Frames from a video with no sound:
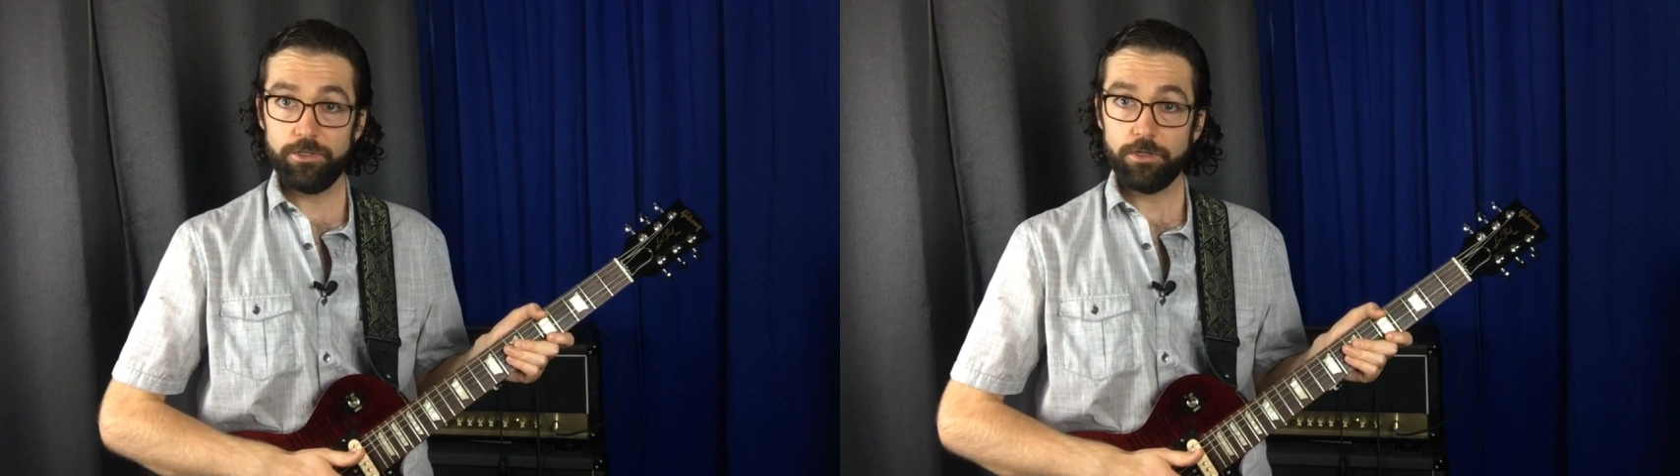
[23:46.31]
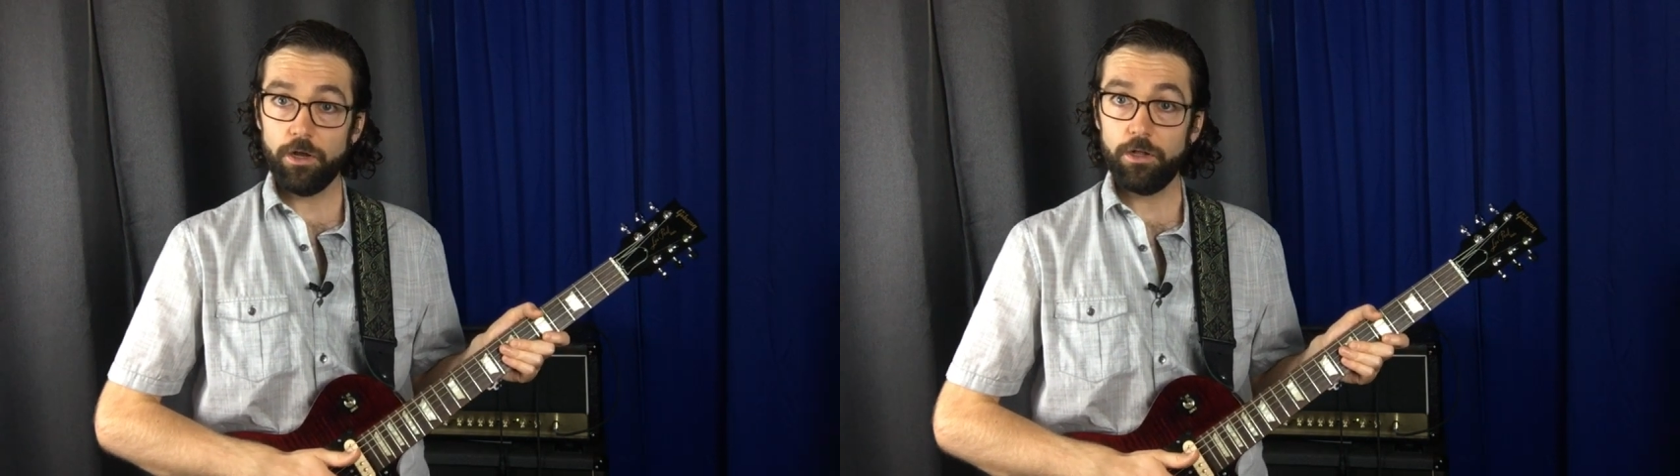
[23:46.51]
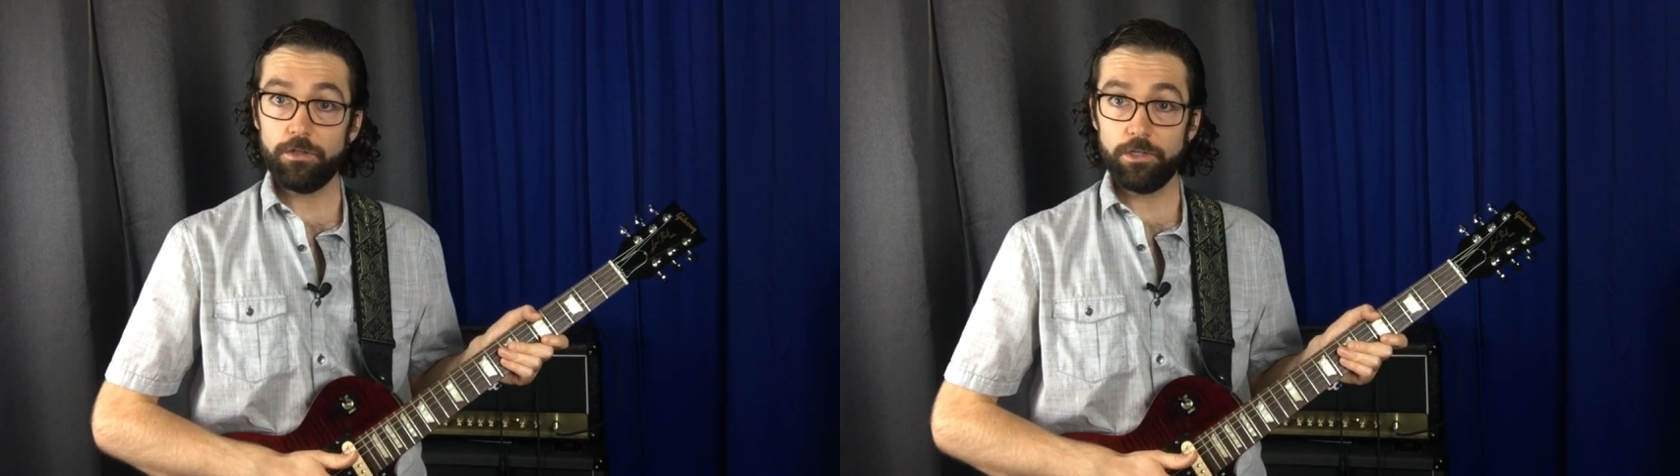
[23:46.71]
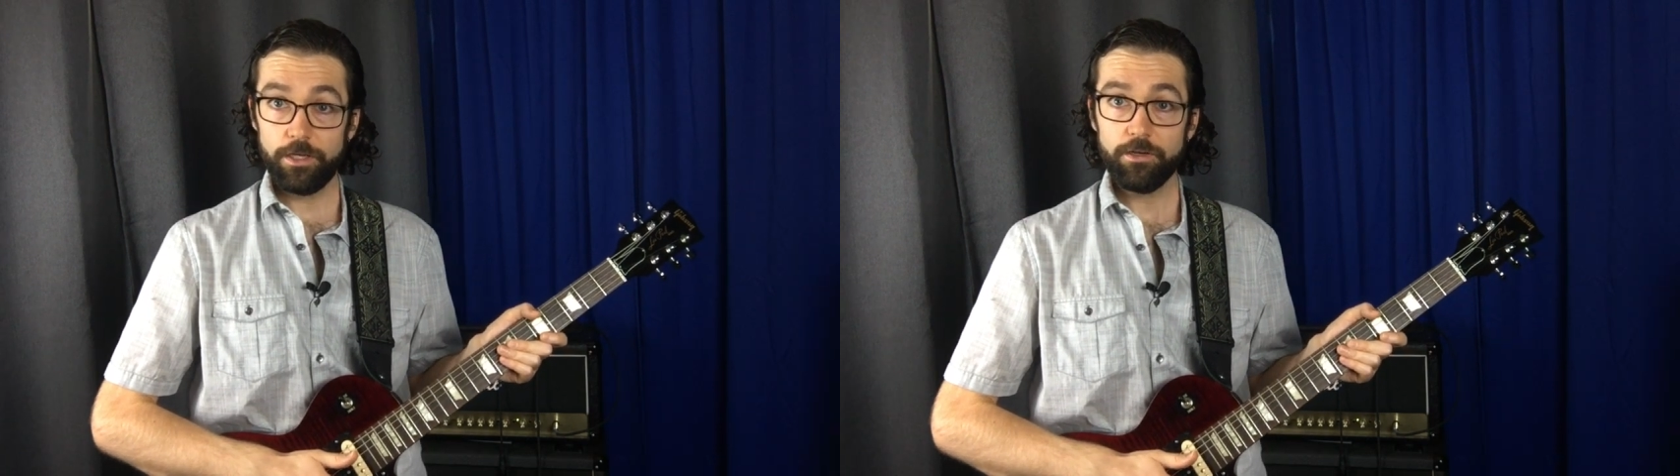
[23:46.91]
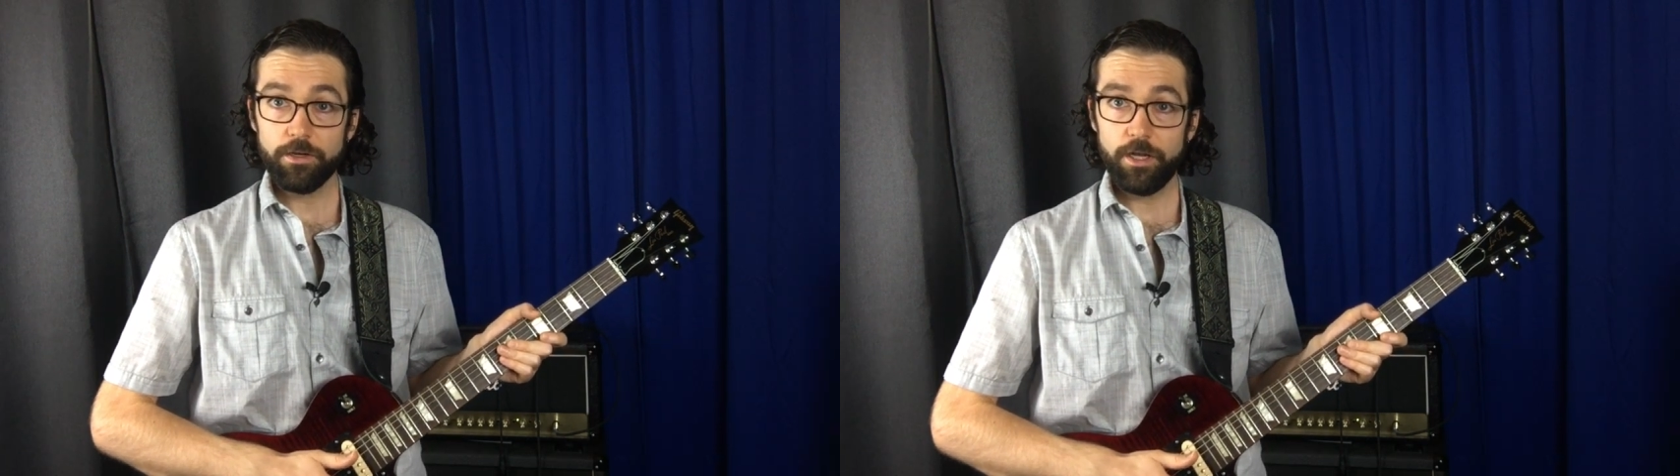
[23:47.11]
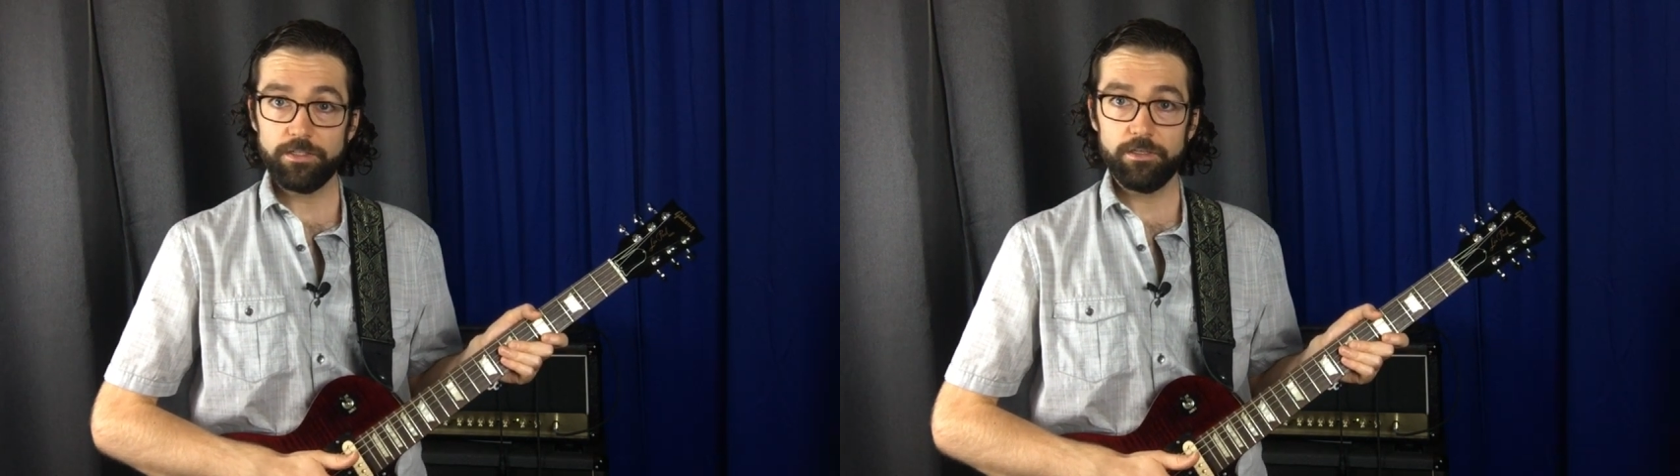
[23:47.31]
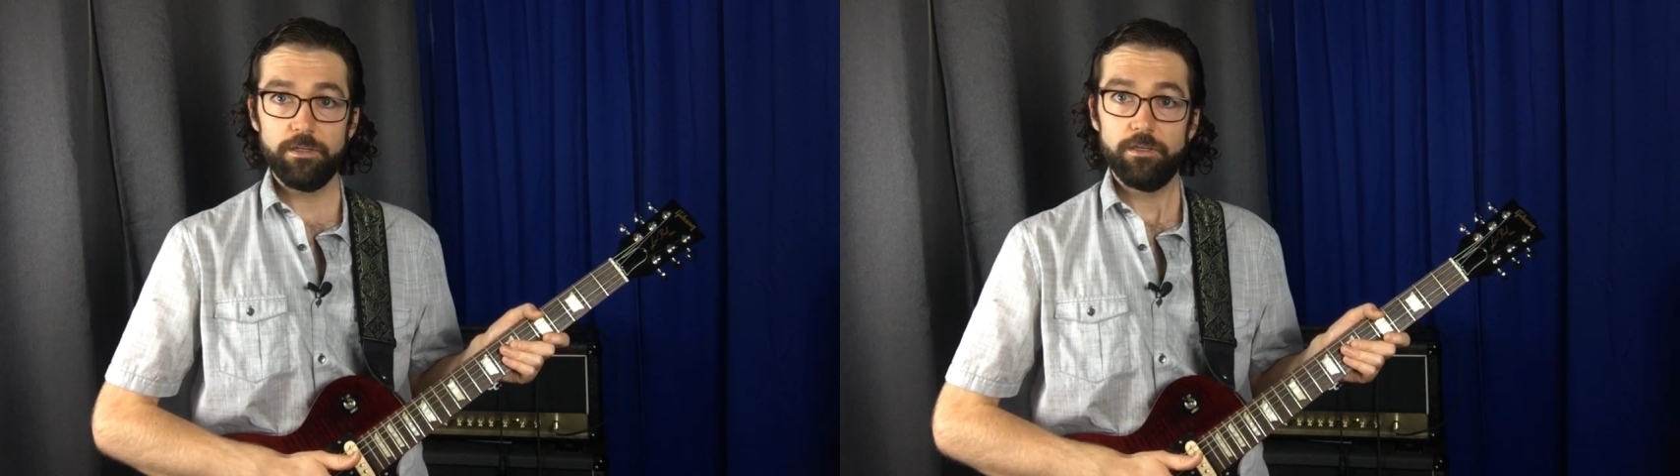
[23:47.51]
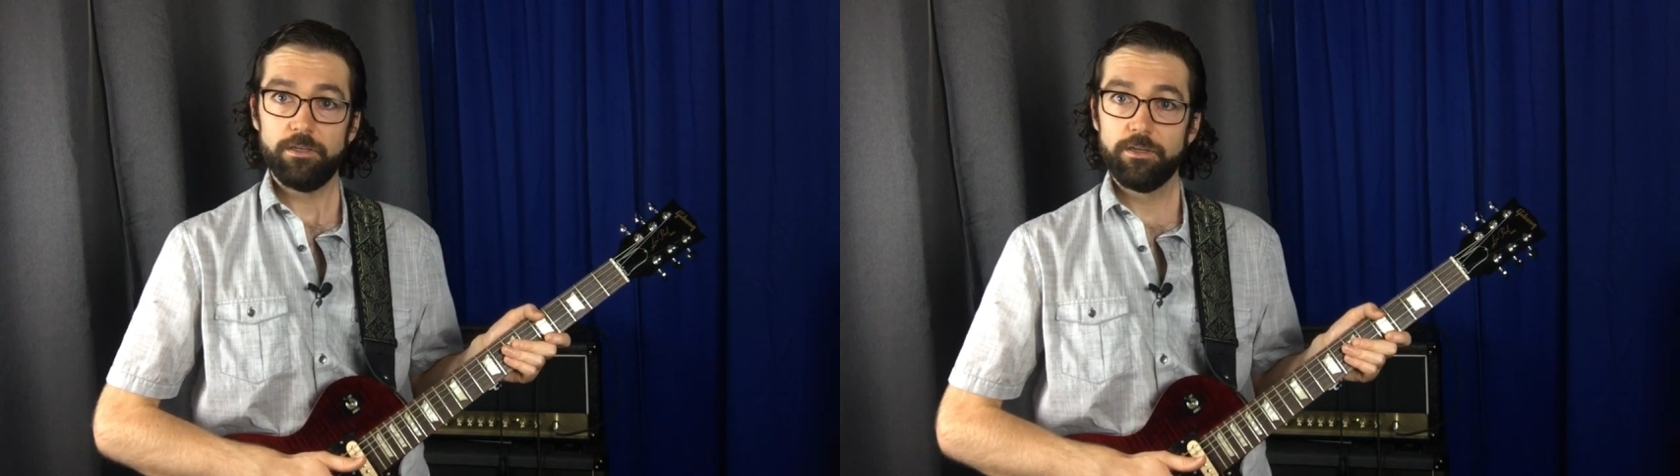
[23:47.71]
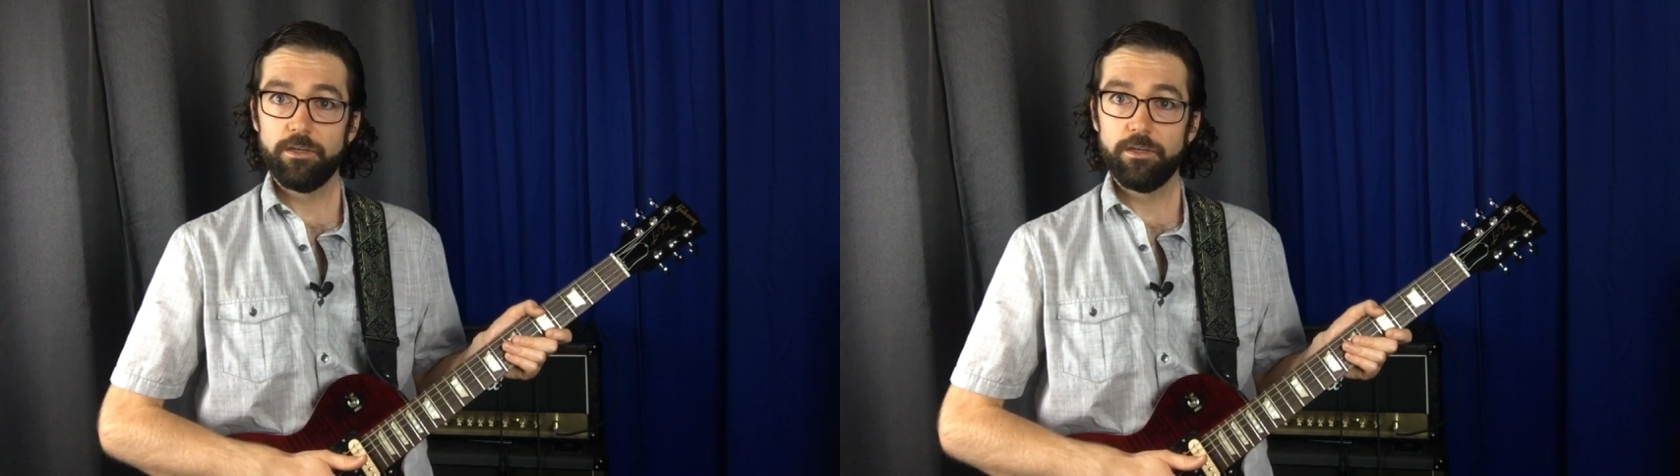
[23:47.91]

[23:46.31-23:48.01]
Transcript: tall, like you're Godzilla.